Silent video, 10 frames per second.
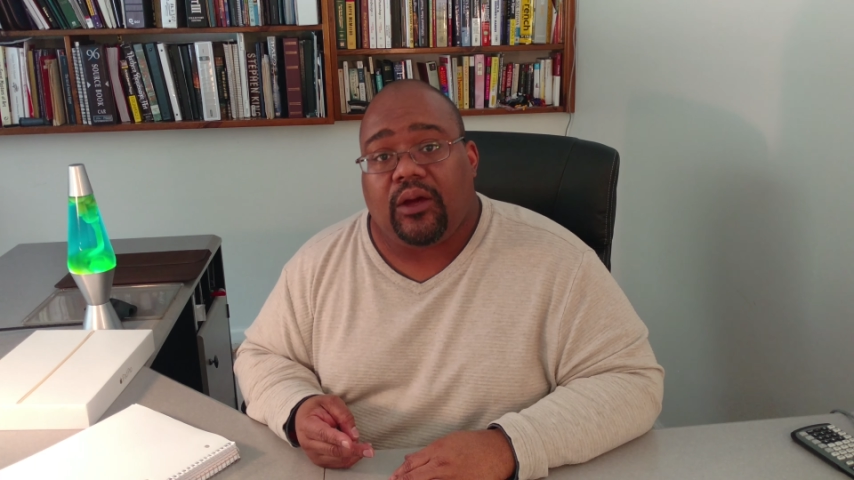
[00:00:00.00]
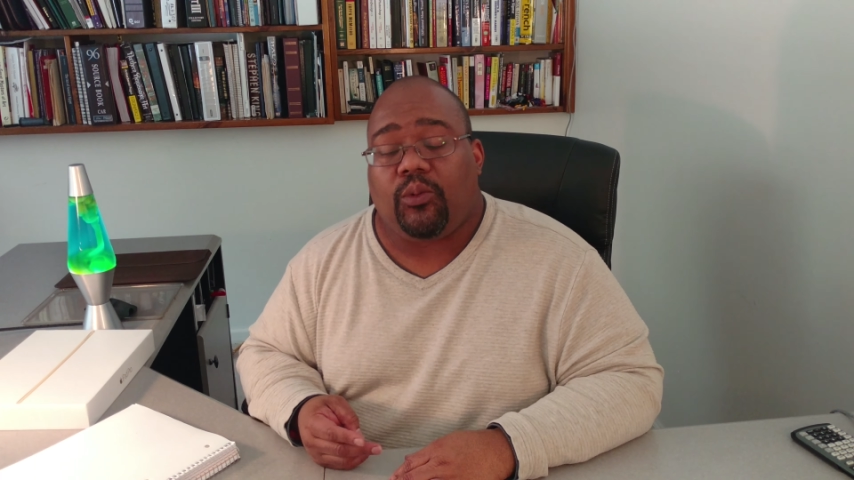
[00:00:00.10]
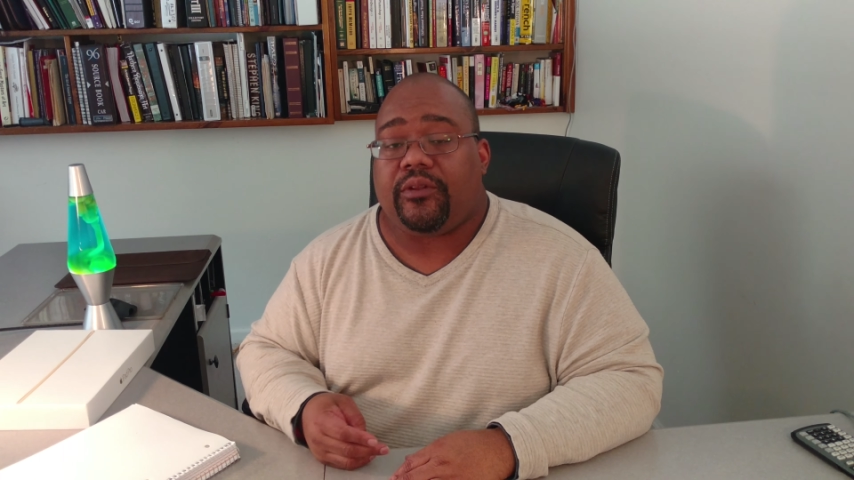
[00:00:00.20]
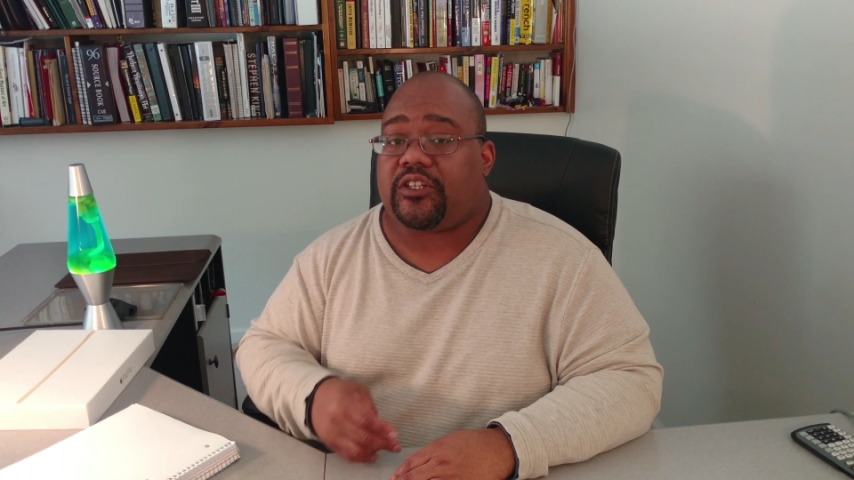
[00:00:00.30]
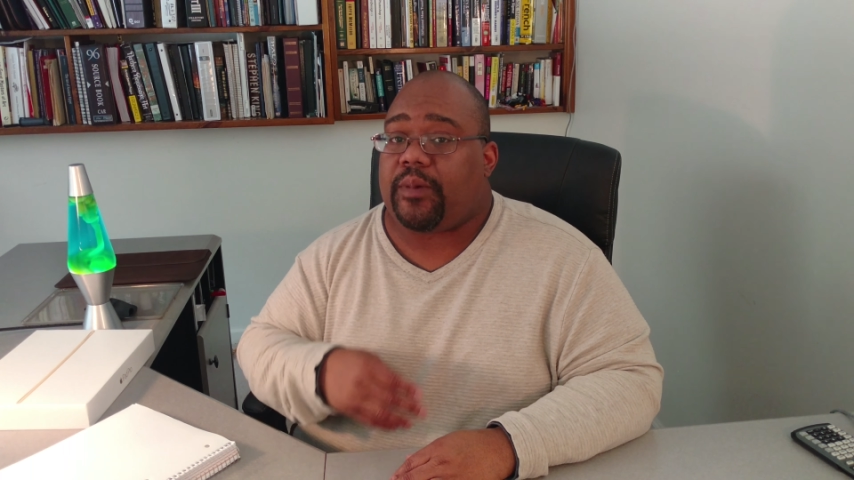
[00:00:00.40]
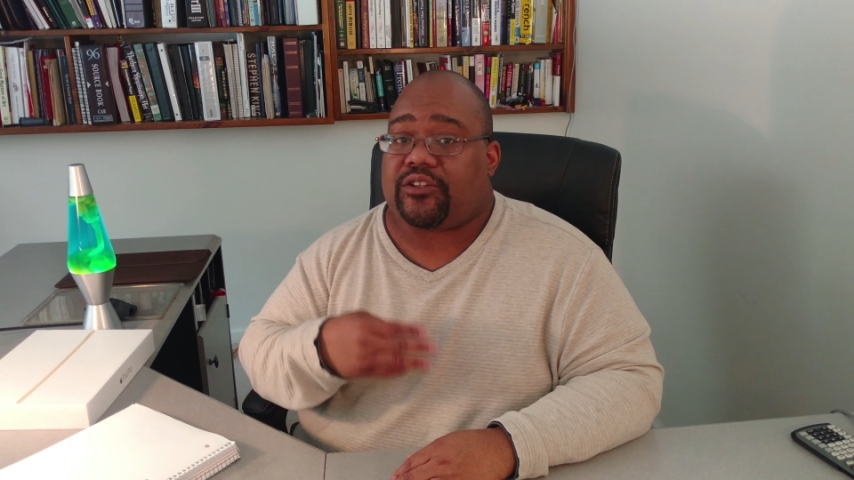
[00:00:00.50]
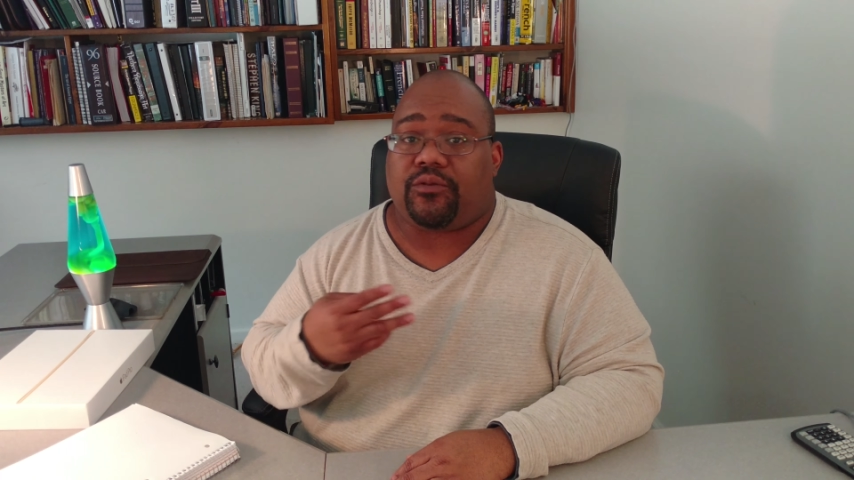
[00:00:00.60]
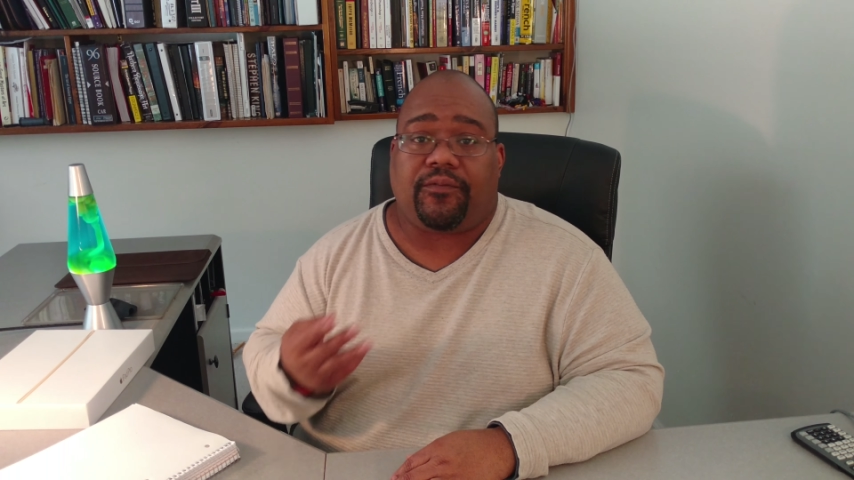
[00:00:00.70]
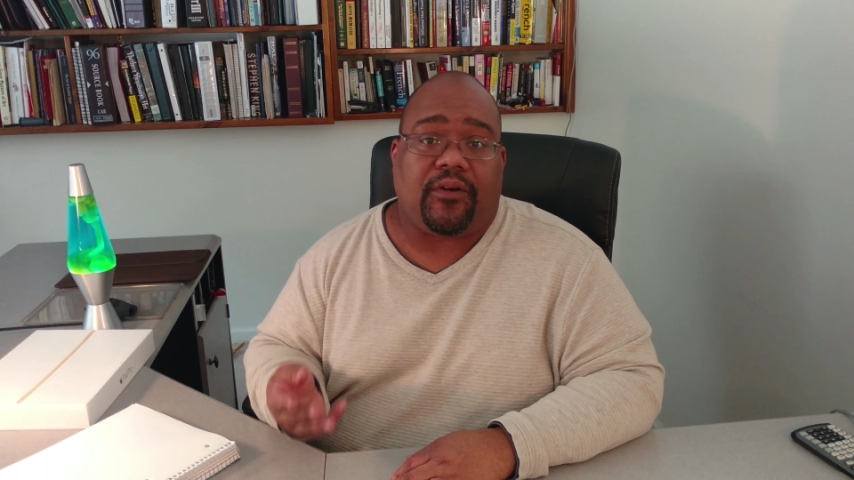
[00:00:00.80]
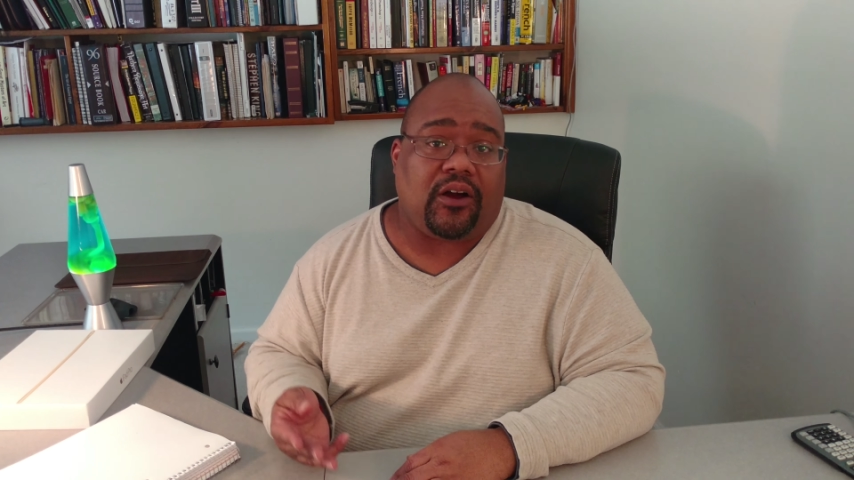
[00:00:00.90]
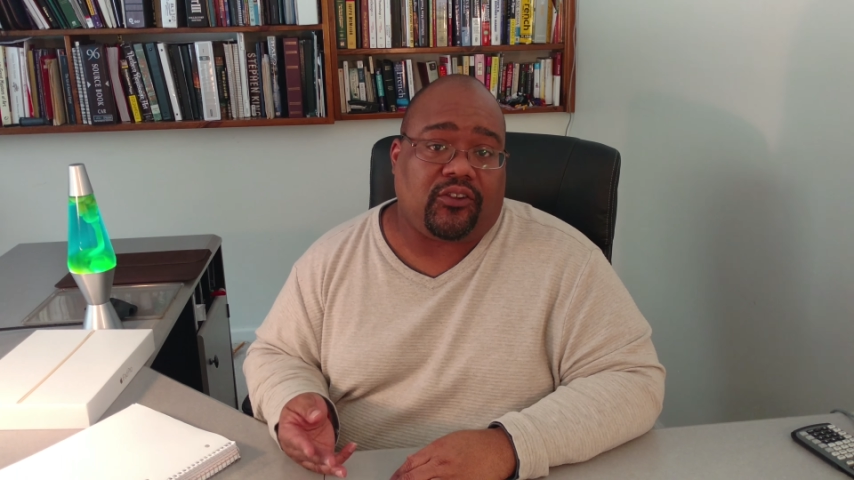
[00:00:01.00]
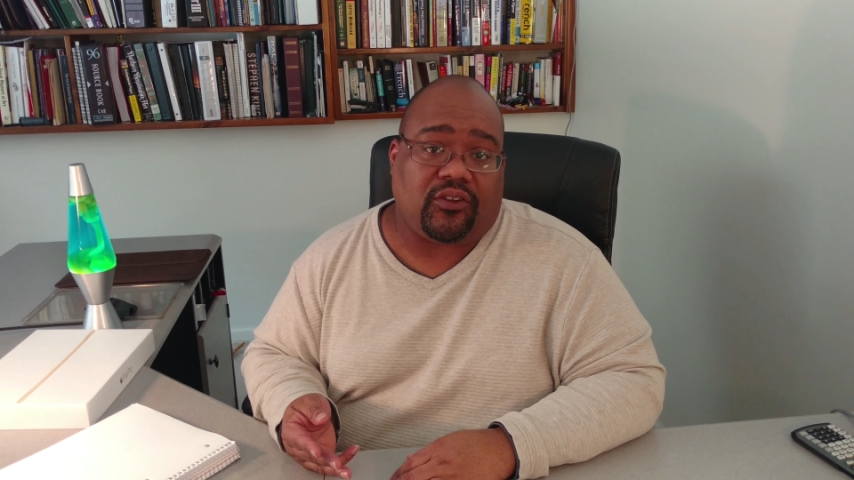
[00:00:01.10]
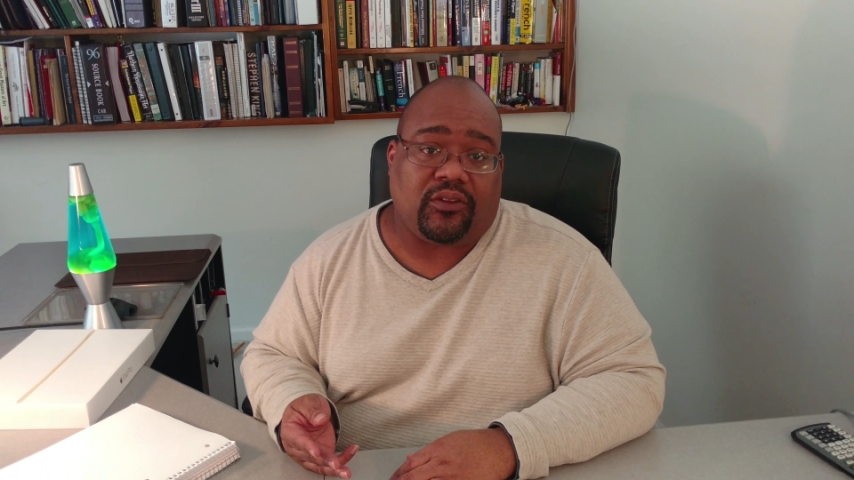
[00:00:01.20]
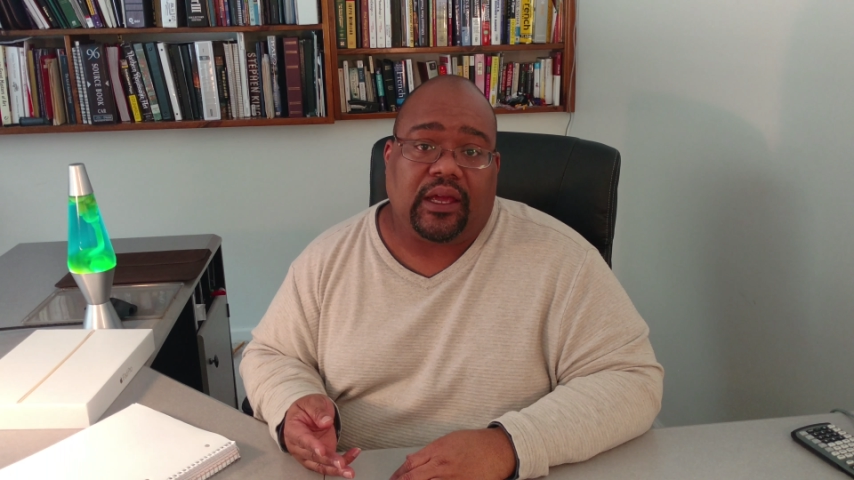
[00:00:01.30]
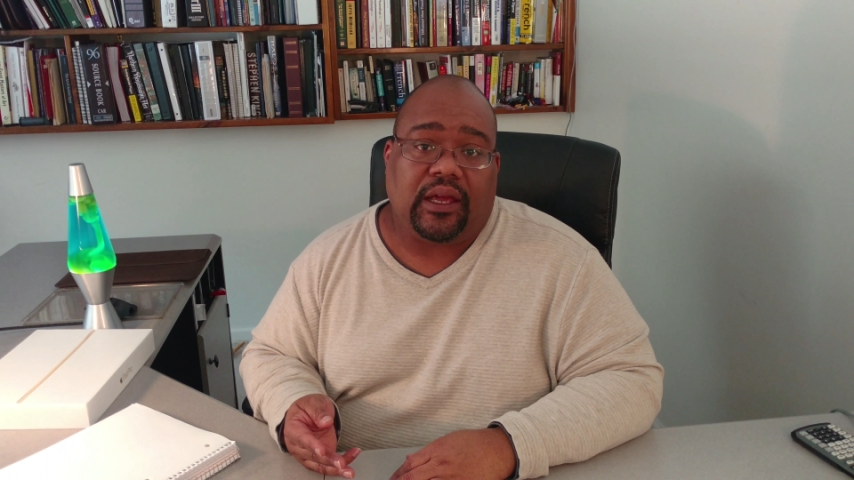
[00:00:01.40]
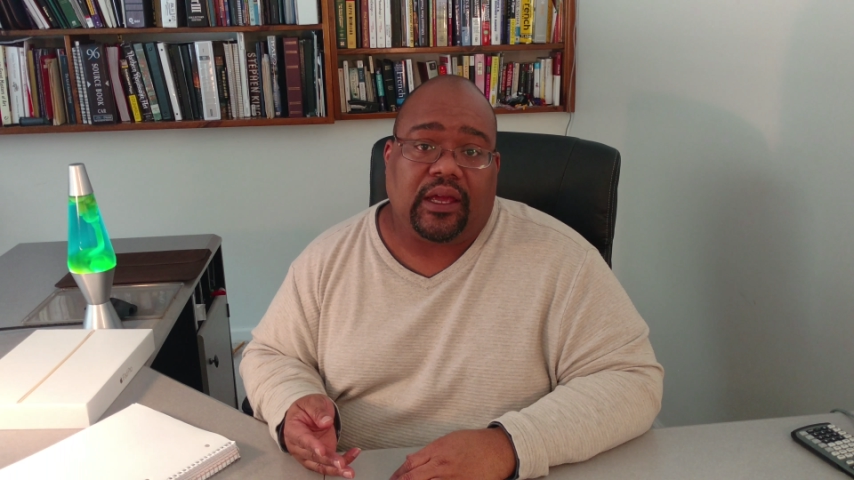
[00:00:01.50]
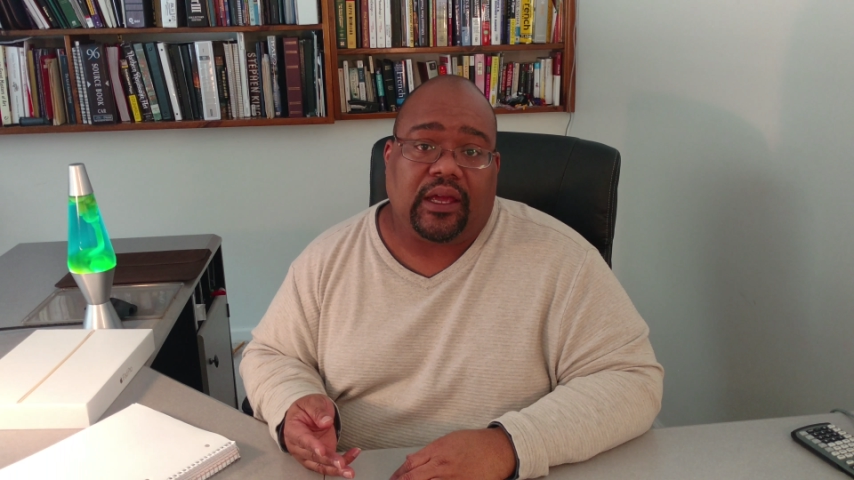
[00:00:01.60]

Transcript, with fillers: the special functions,